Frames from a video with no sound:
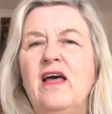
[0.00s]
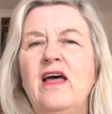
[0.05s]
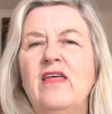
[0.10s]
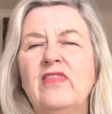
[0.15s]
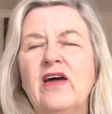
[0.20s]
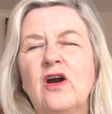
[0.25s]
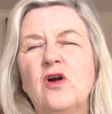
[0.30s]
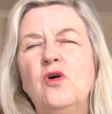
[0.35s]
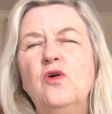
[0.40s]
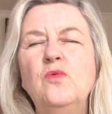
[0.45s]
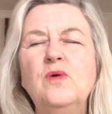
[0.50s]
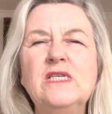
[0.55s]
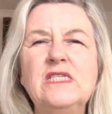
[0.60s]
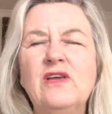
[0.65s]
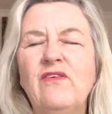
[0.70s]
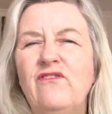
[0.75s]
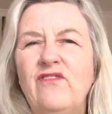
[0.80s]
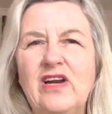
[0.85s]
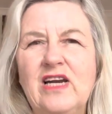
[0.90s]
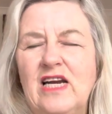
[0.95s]
they're always
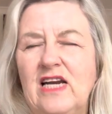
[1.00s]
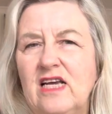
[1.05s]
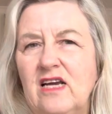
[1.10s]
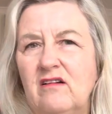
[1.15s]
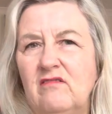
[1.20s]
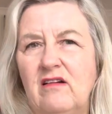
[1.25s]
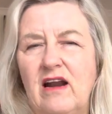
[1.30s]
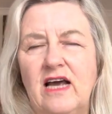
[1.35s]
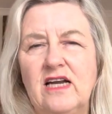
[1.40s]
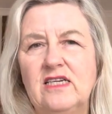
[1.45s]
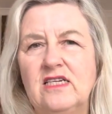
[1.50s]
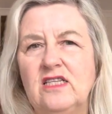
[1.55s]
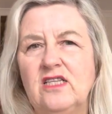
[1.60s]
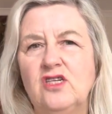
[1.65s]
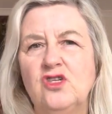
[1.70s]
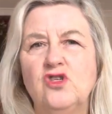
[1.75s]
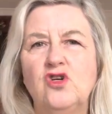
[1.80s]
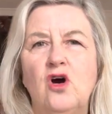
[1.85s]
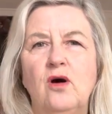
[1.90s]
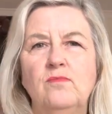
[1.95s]
fiddling around in the
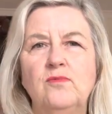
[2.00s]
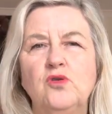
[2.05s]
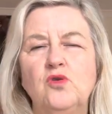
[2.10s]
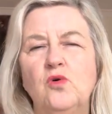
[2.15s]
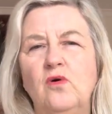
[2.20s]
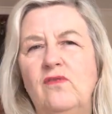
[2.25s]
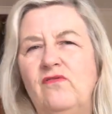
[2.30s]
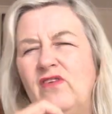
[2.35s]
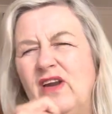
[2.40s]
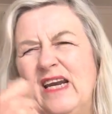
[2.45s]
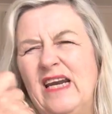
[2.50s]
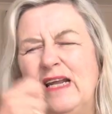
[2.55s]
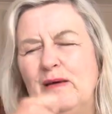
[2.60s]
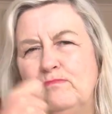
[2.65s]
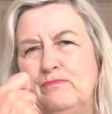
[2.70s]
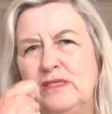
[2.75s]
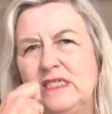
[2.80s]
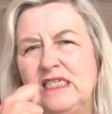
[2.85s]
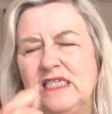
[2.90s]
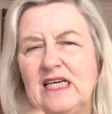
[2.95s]
top drawer for
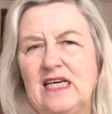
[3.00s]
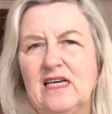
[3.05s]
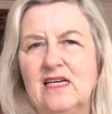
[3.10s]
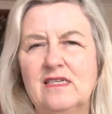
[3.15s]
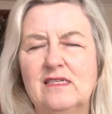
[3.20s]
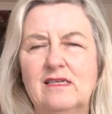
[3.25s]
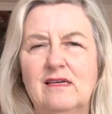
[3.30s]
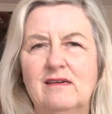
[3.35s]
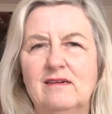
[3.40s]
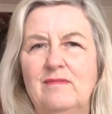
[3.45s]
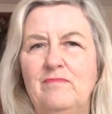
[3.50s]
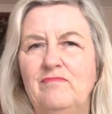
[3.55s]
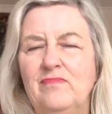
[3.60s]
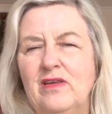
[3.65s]
lipsticks and